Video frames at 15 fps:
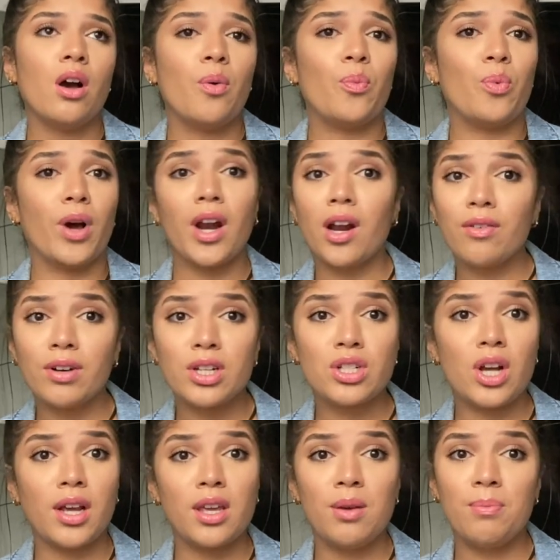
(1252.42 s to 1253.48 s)
whatever,
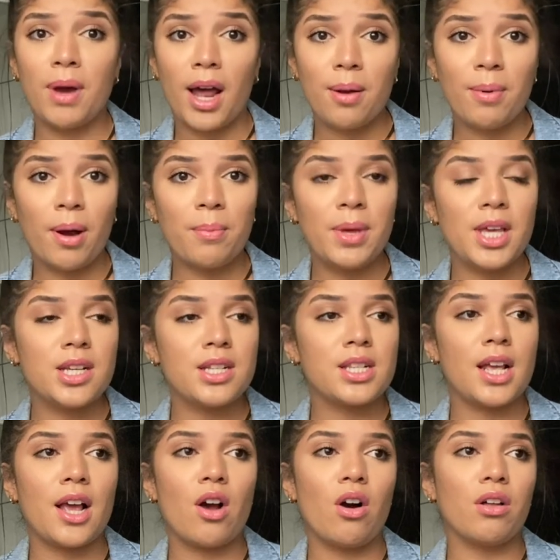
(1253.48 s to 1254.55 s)
talking bad about me,
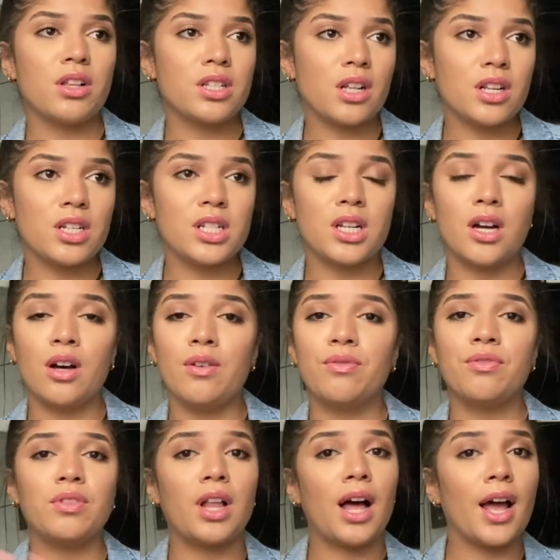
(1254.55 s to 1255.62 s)
saying all this other
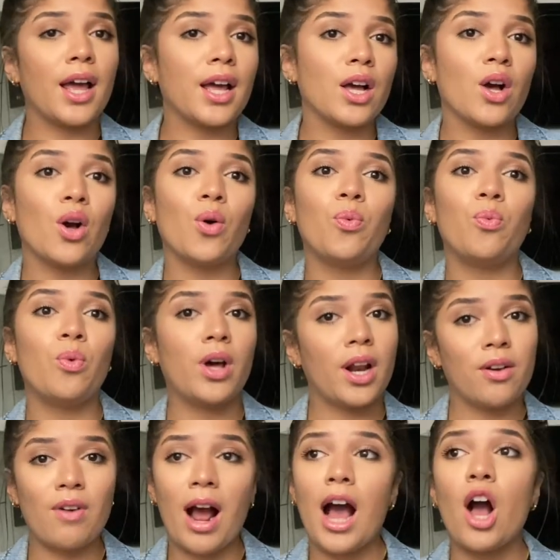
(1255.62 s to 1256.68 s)
stuff, like,
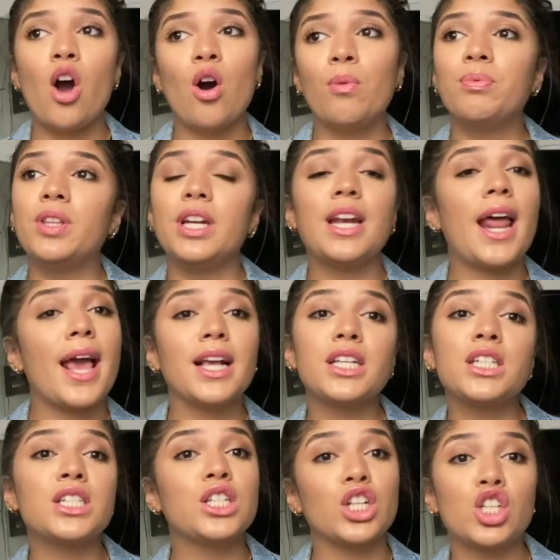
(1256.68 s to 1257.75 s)
whatever. I hope the
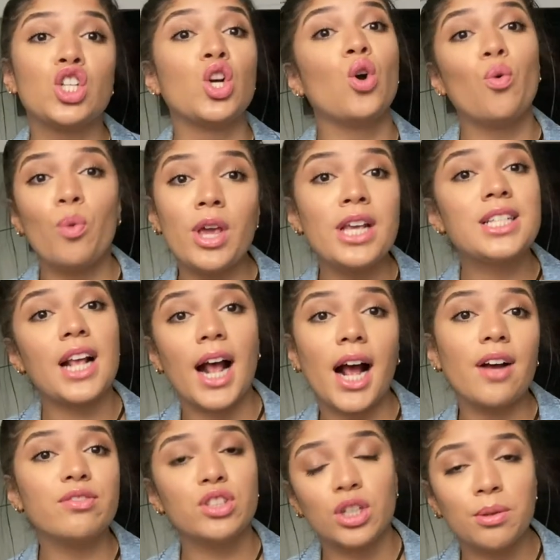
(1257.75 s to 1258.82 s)
next 2 weeks
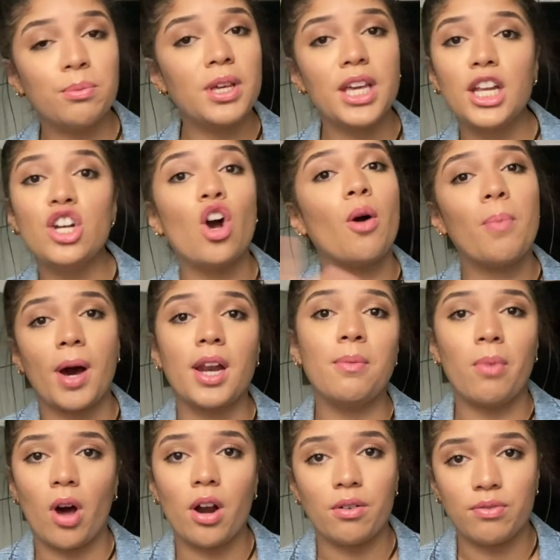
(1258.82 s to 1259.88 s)
after me, nobody
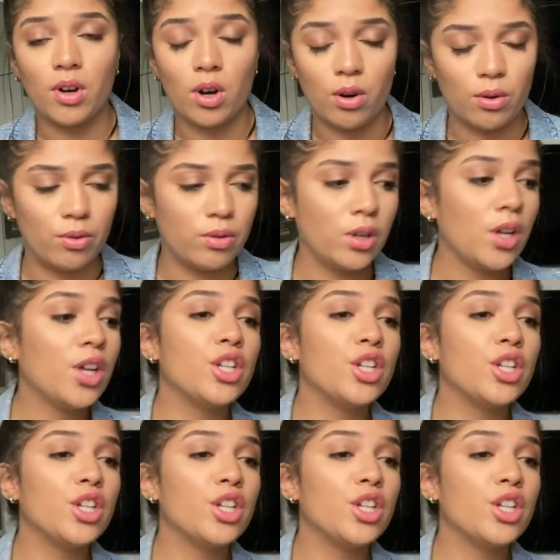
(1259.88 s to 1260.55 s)
bought a phone.